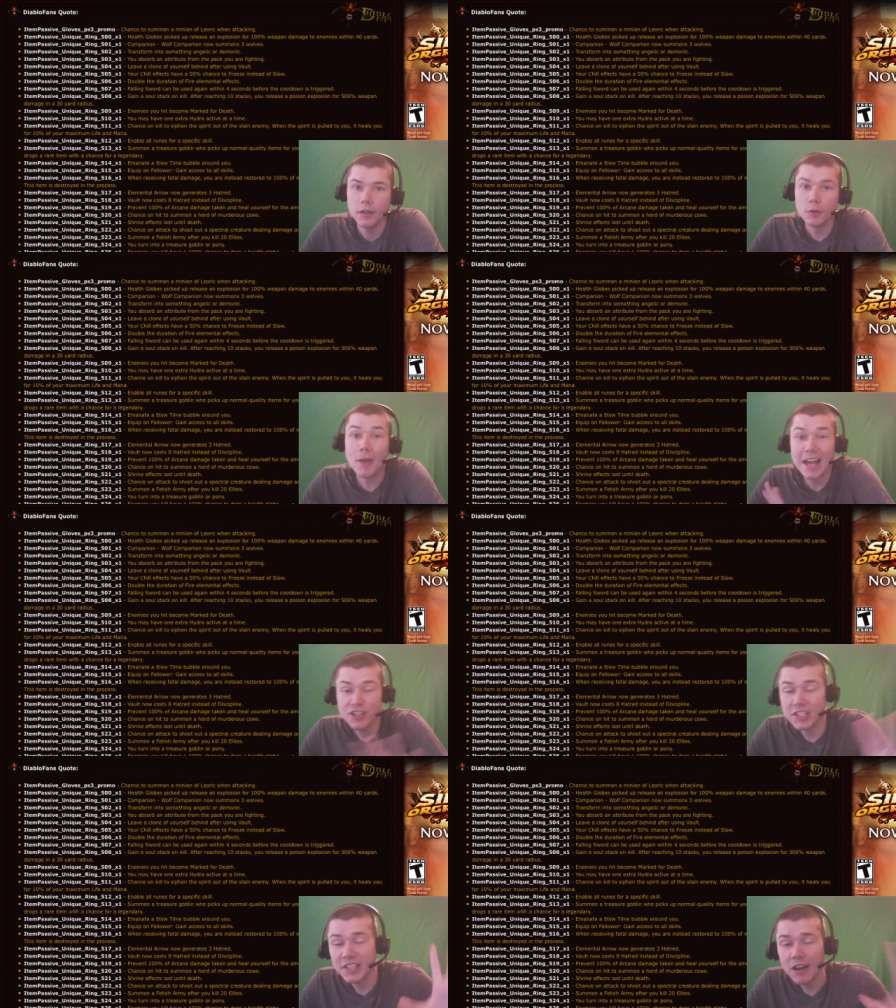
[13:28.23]

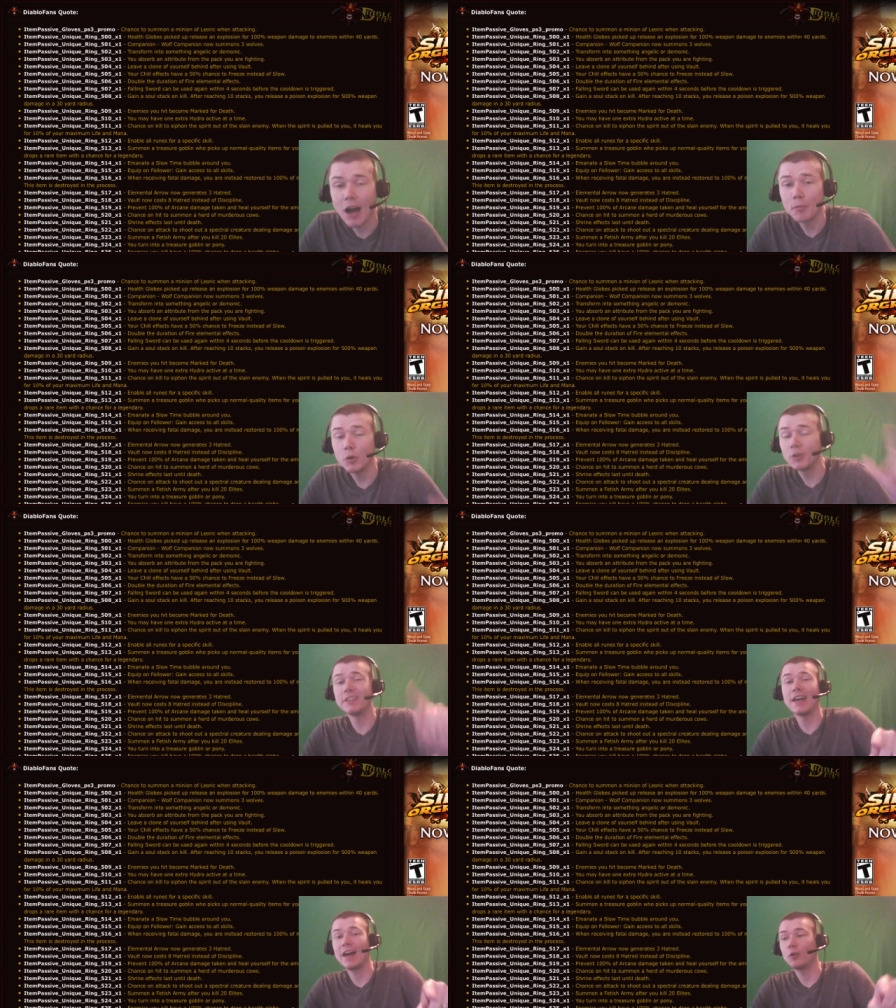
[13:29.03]
Imagine comboing
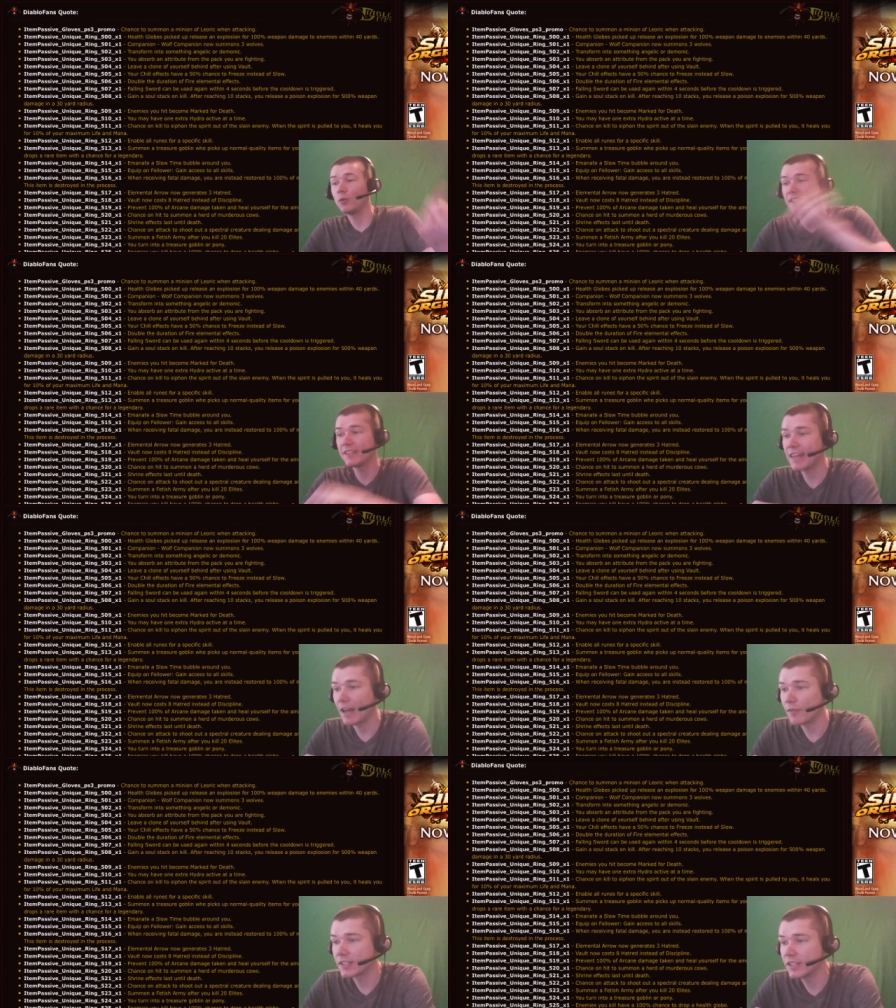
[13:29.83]
that with this
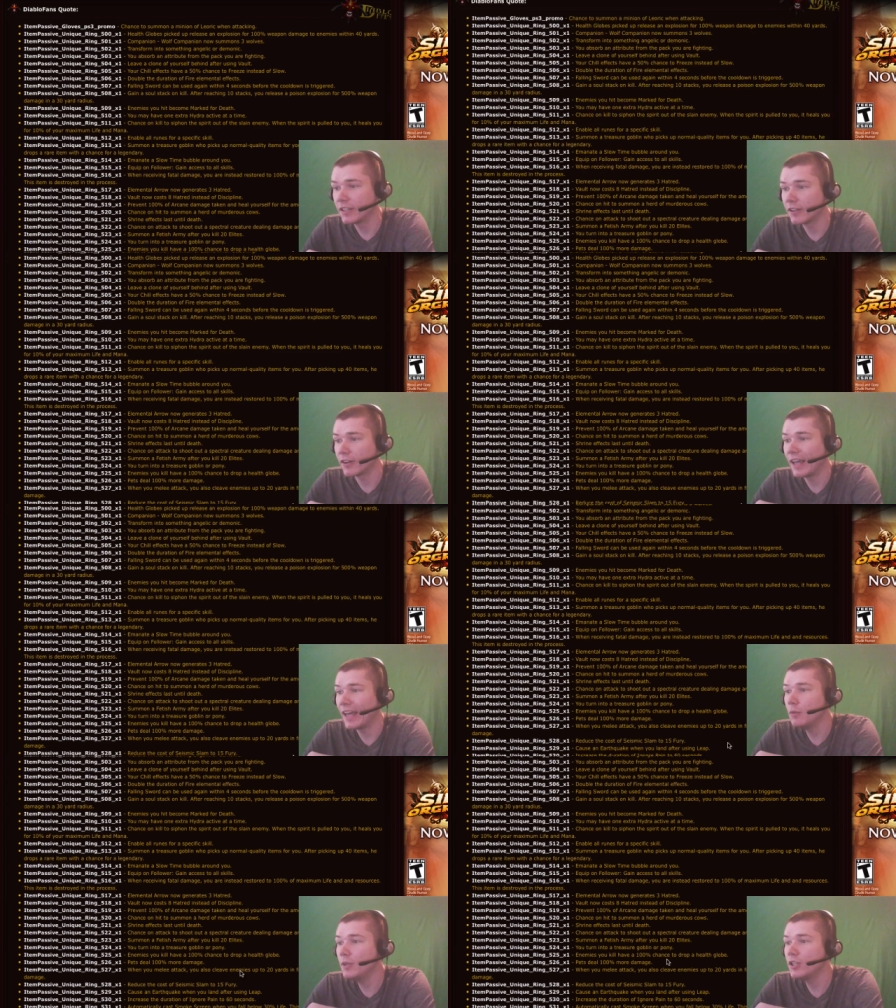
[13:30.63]
affix here.
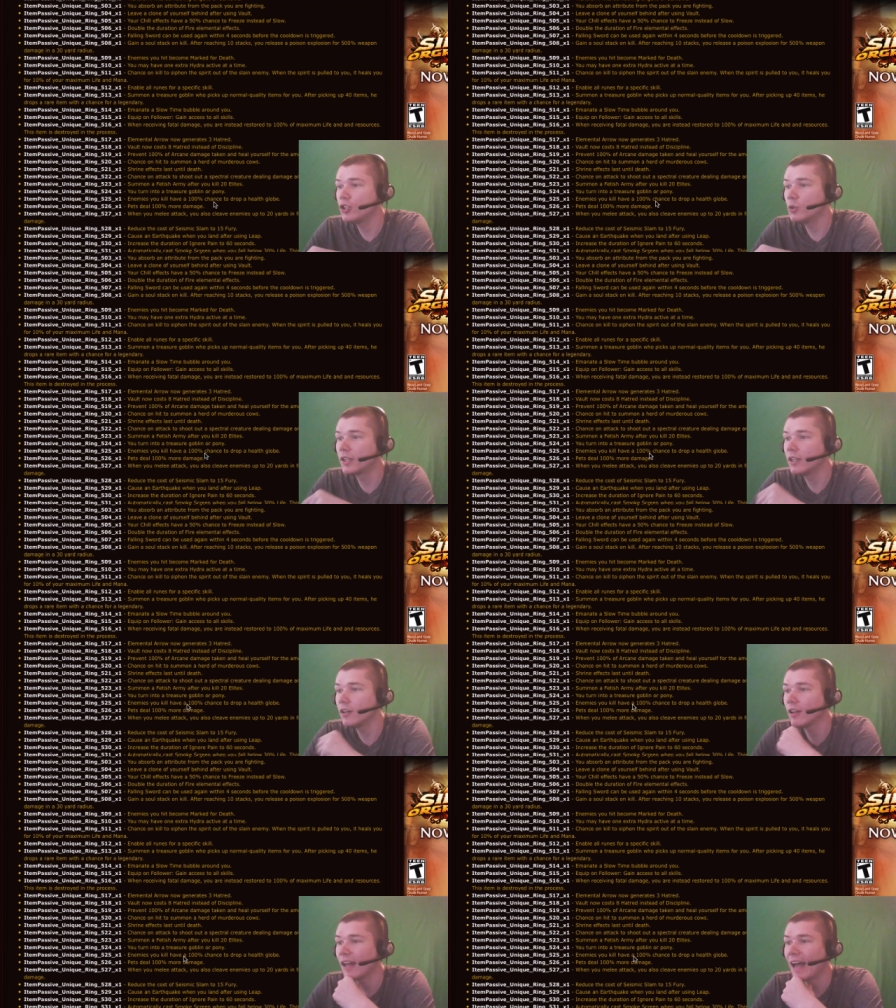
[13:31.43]
Enemies you
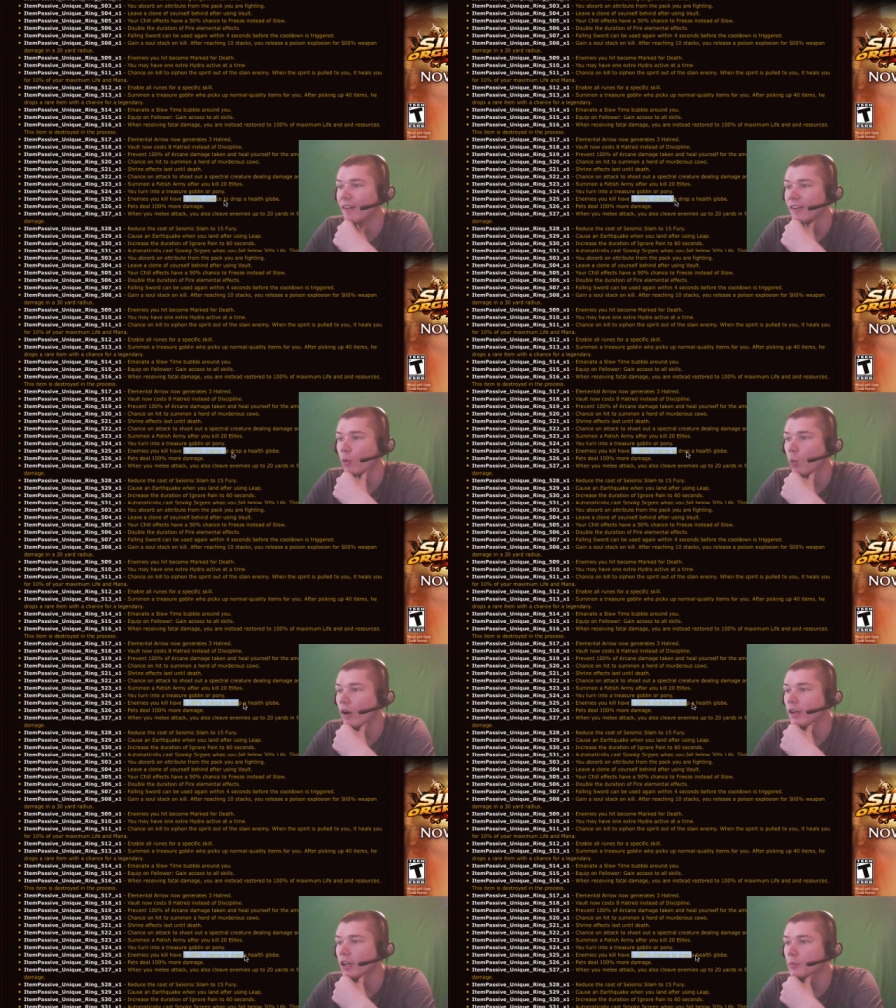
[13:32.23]
kill have a
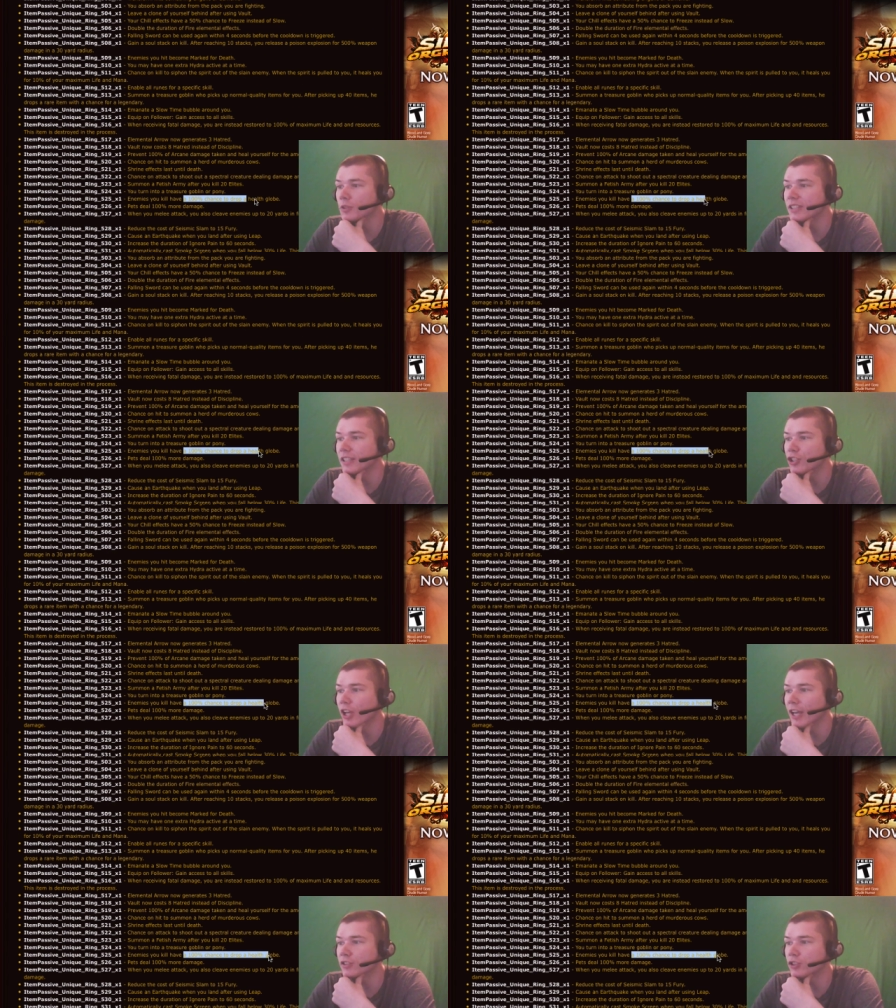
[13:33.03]
100%
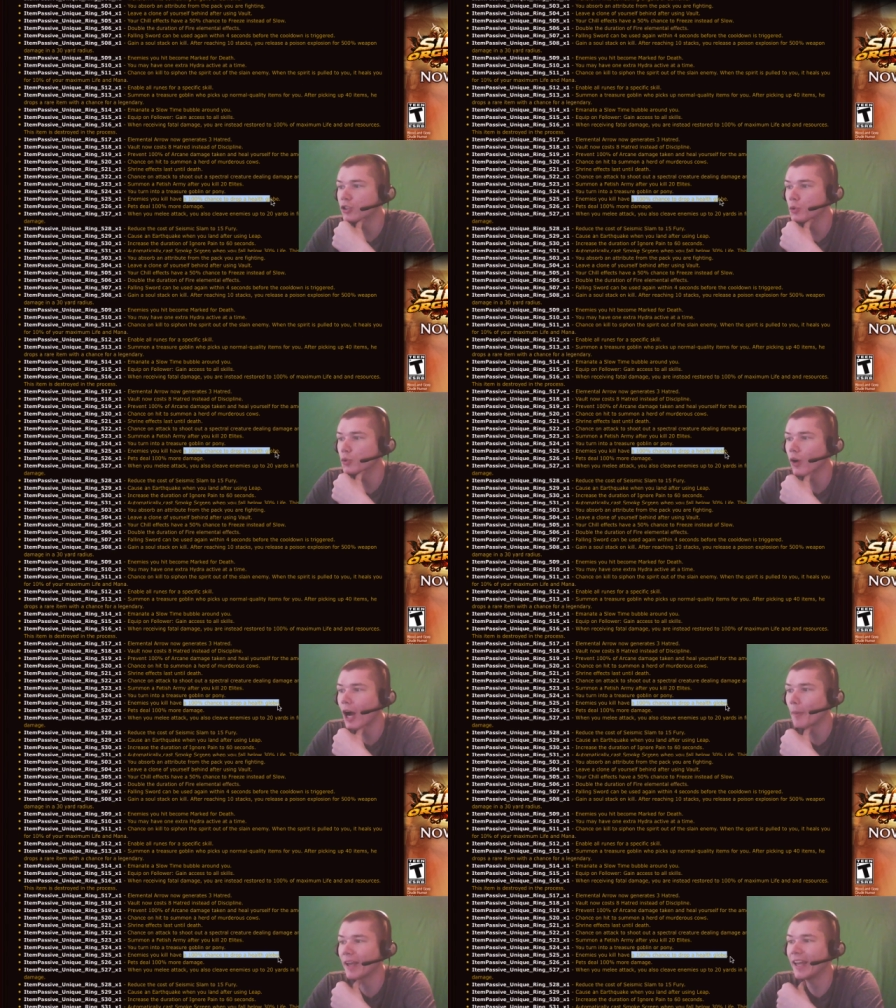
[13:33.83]
chance to
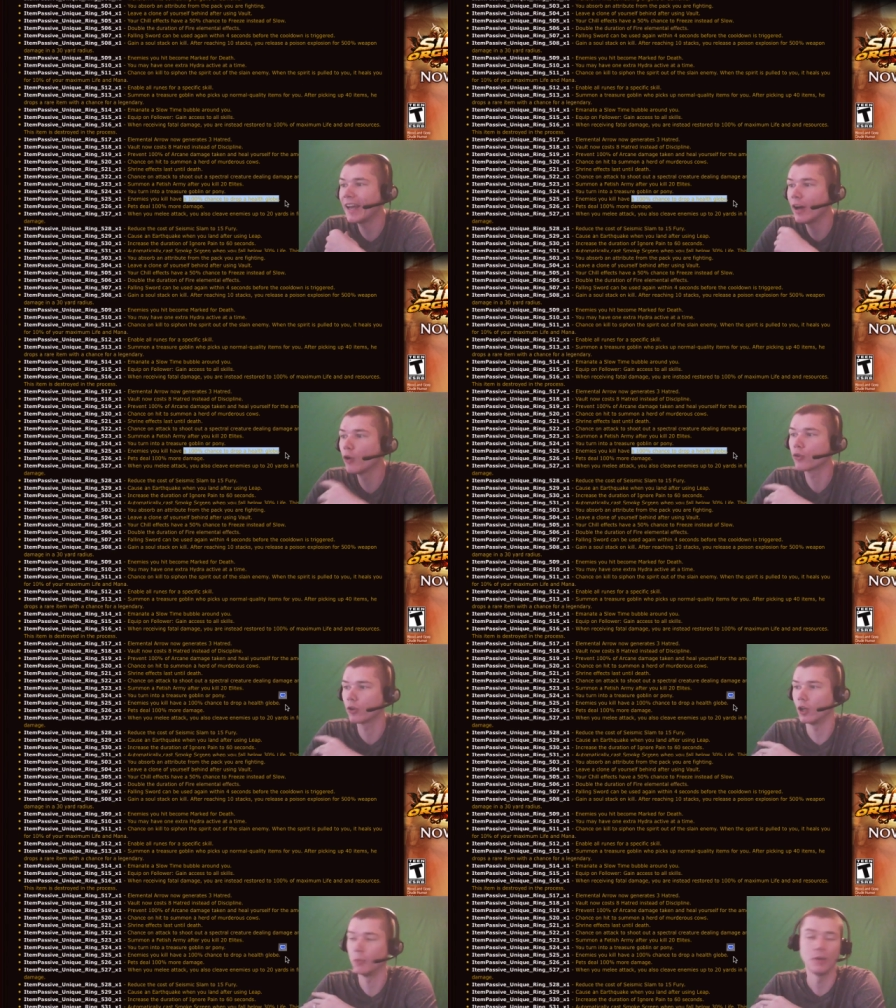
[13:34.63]
drop a health
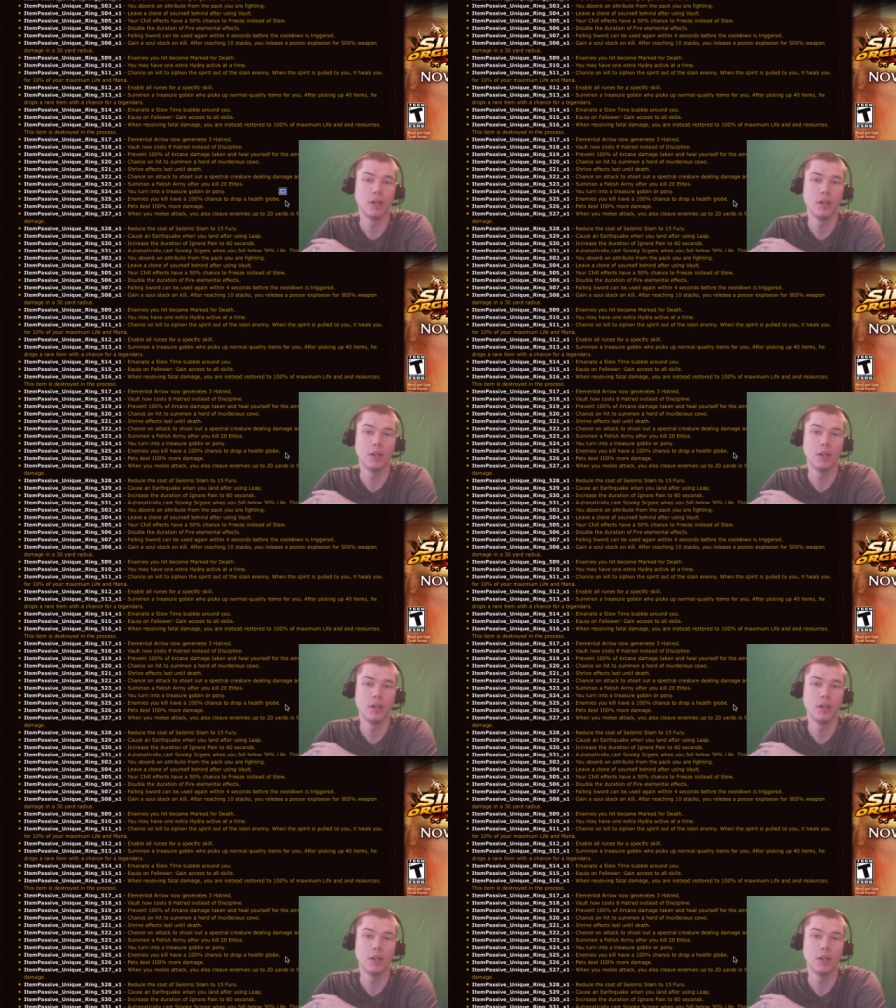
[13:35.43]
globe.